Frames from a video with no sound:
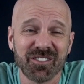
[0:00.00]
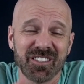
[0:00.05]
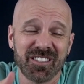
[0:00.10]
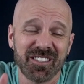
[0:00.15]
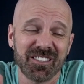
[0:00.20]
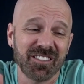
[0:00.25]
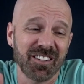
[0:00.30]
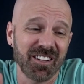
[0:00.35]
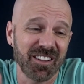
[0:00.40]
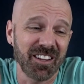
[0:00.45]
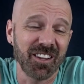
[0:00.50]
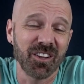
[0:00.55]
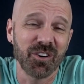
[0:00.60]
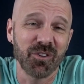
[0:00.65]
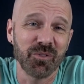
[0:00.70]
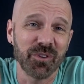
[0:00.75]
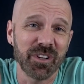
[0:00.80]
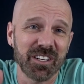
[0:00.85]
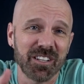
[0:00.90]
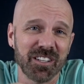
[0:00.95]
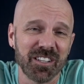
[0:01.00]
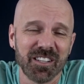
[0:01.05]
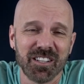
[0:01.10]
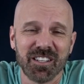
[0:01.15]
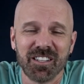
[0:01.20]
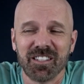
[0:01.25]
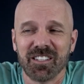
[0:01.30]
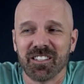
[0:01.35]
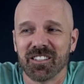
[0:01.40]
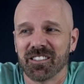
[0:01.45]
This is on the low end
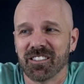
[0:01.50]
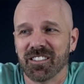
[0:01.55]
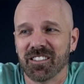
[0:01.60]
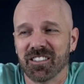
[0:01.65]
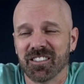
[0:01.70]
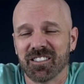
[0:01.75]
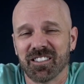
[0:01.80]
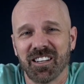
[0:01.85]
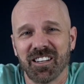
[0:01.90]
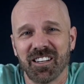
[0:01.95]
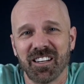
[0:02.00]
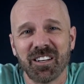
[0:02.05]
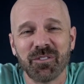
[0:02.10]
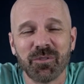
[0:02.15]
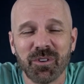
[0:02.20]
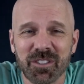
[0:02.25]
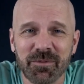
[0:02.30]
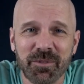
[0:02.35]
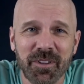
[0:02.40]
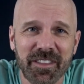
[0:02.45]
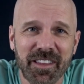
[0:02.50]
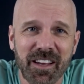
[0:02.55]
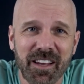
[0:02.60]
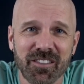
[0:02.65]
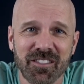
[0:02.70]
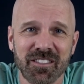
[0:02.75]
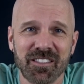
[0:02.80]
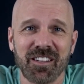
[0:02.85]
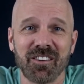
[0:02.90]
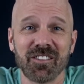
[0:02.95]
because uh, I didn't want to spend
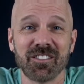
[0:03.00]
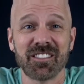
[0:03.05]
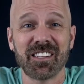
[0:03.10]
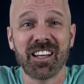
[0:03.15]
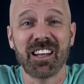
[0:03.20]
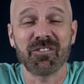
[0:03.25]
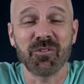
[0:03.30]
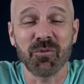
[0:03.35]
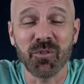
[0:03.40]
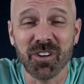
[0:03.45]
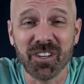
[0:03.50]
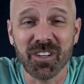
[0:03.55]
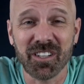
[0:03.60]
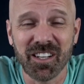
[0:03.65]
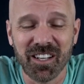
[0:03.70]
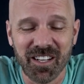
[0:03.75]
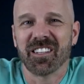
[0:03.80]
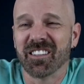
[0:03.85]
$1,000 and not have it work.